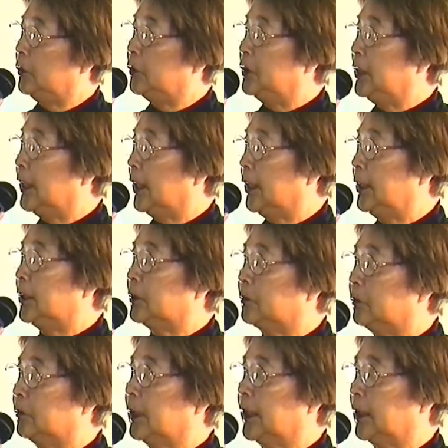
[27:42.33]
junior high
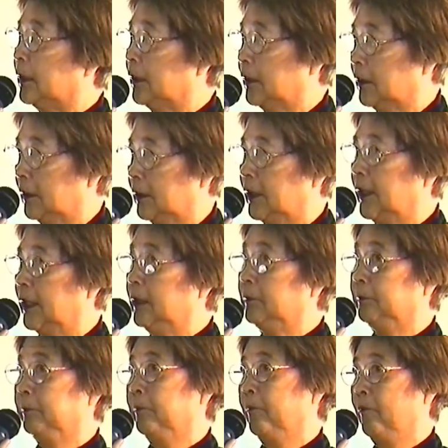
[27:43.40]
school
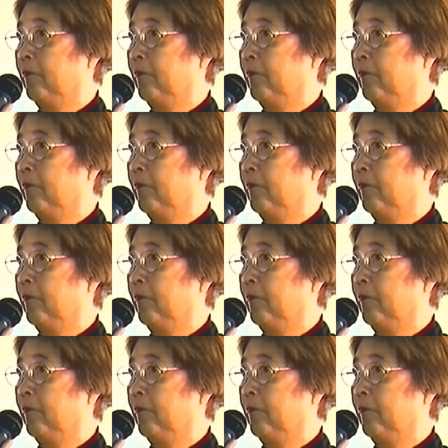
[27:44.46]
kid,